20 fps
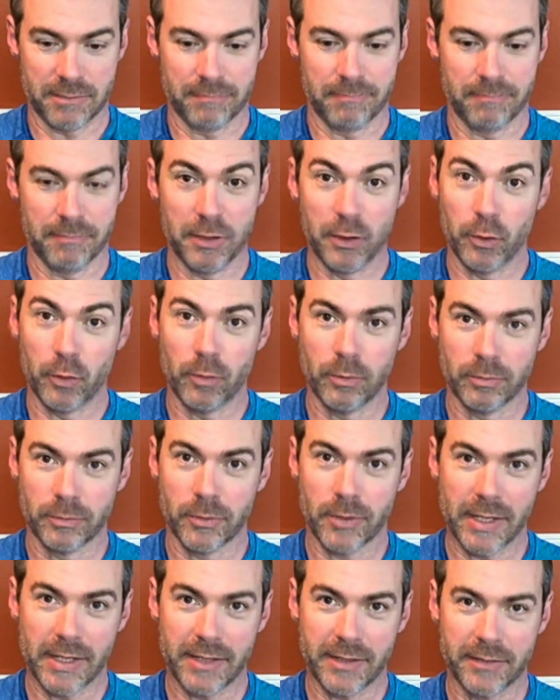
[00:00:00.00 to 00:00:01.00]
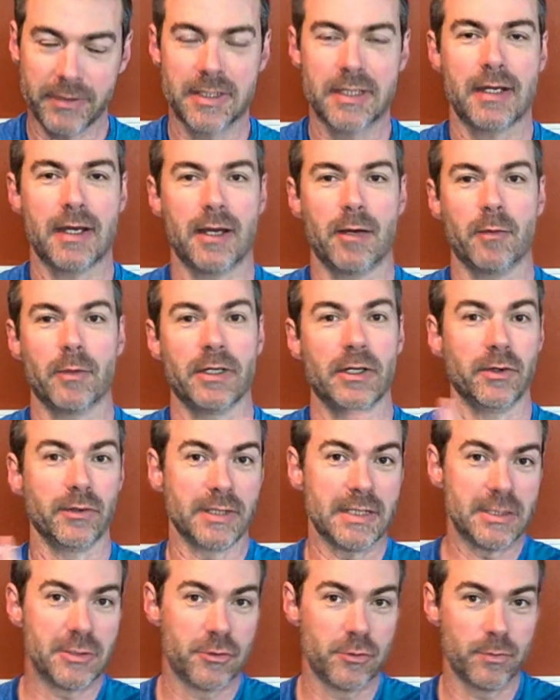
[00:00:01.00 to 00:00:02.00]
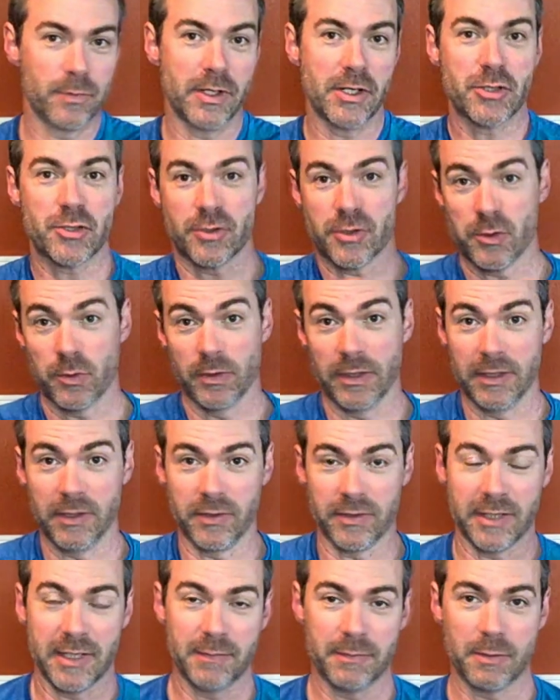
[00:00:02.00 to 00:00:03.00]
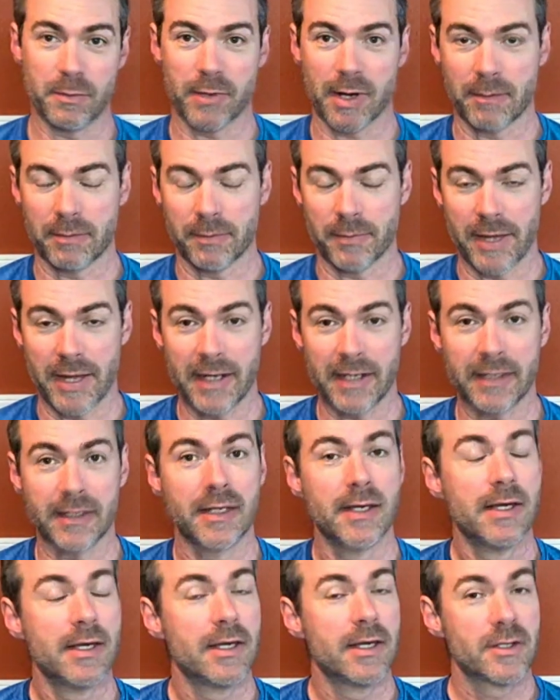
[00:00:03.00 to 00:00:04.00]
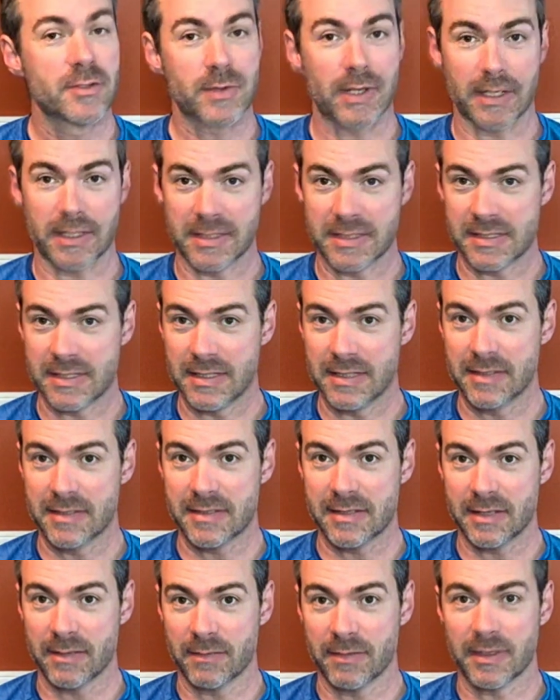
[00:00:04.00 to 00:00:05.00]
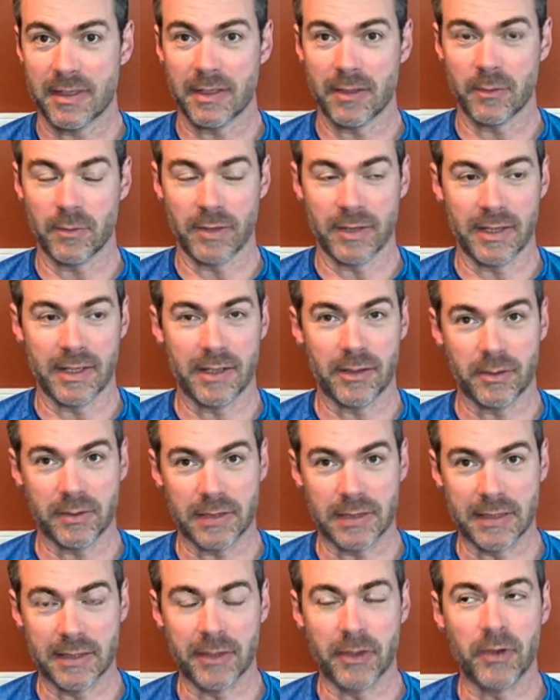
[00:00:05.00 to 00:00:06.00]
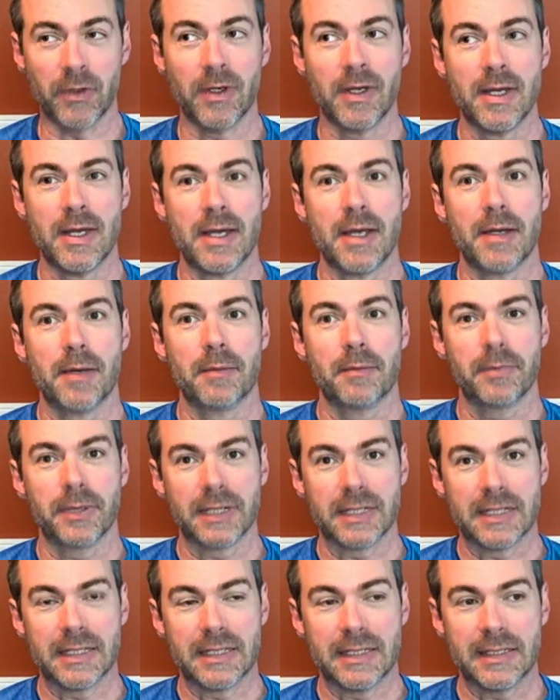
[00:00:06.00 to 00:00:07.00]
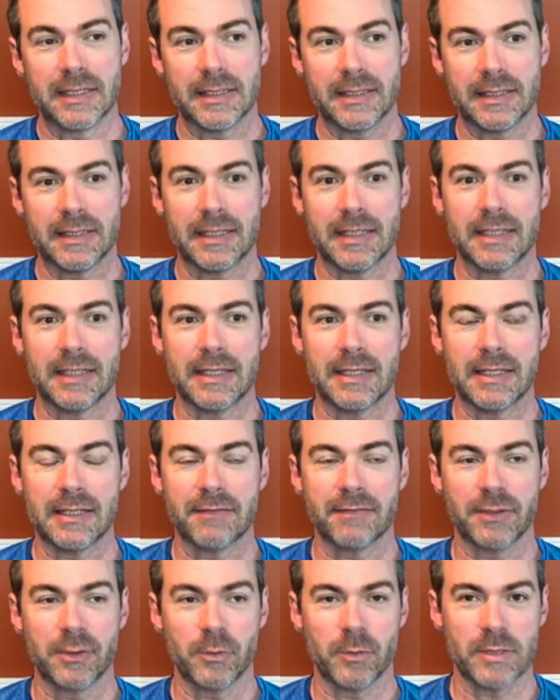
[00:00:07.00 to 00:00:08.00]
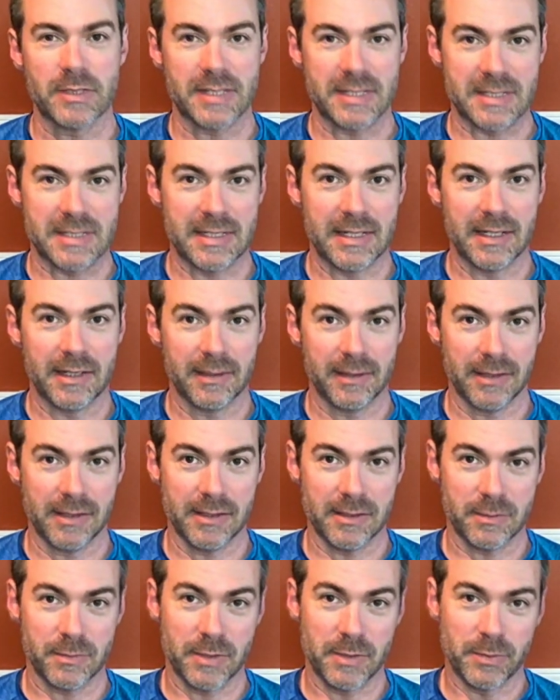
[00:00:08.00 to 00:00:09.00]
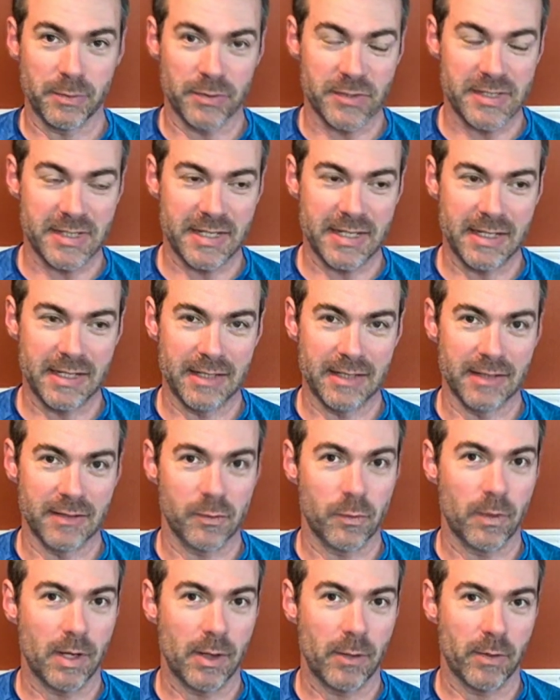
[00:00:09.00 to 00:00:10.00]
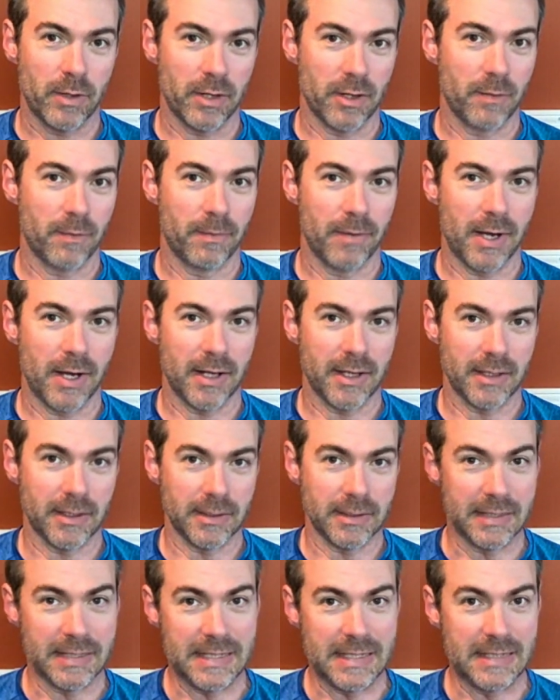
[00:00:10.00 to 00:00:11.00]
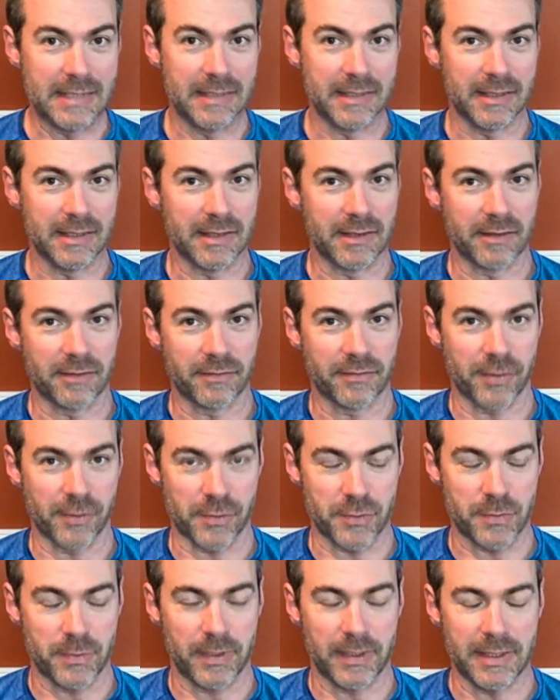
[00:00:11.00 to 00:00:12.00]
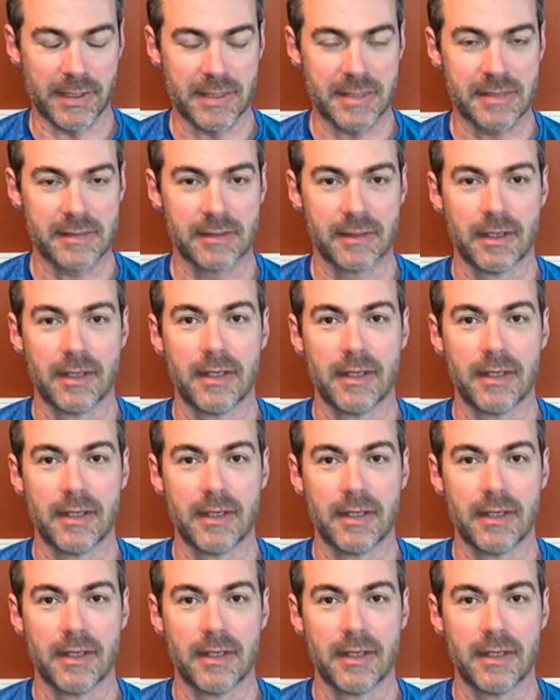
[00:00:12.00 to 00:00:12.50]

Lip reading: middle ground. We don't need too much or too little. It can be problematic. So I could see the same thing with LDL. But again, if it was as deadly as people say it is, why would our body need it in the first place?